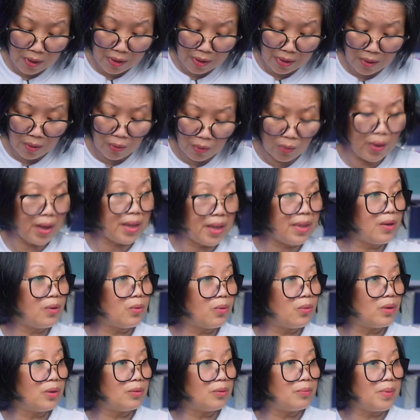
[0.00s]
what the weather
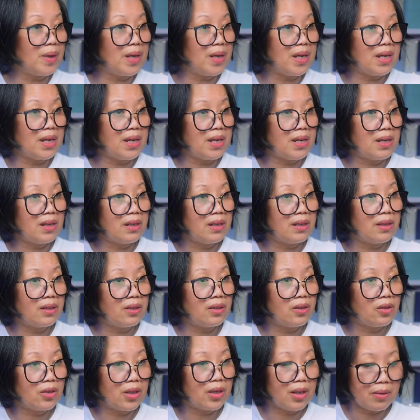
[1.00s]
will be,
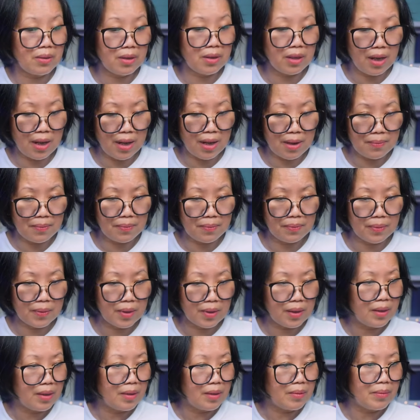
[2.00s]
you can
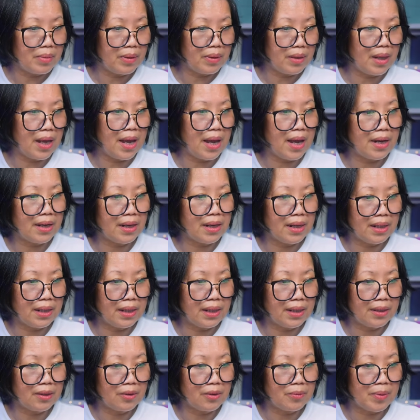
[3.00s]
plan a
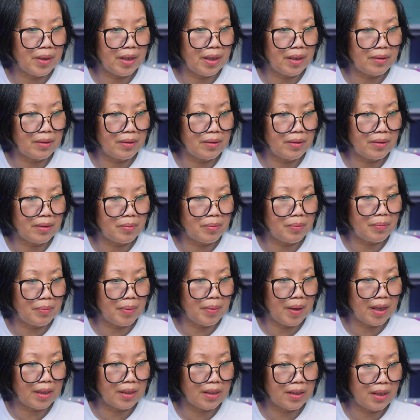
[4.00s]
little bit
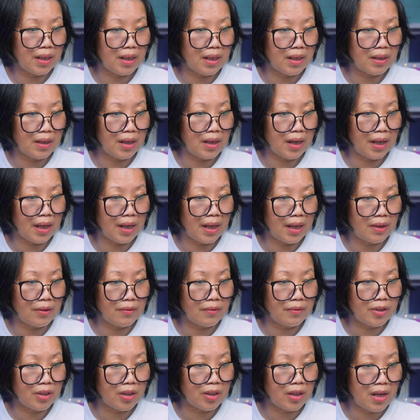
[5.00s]
better ahead
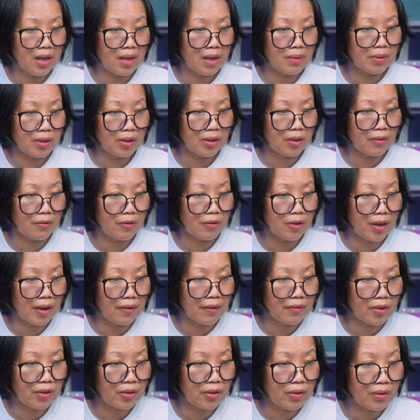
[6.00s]
of time. So if you
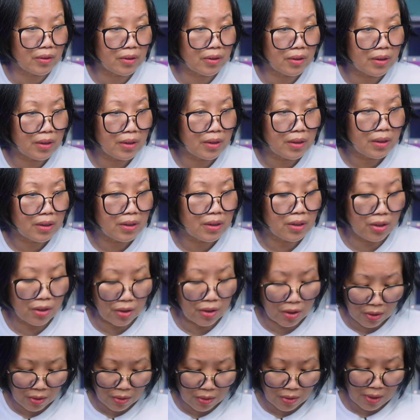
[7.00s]
have to, you
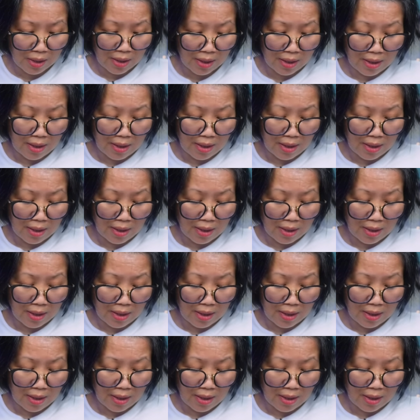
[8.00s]
know,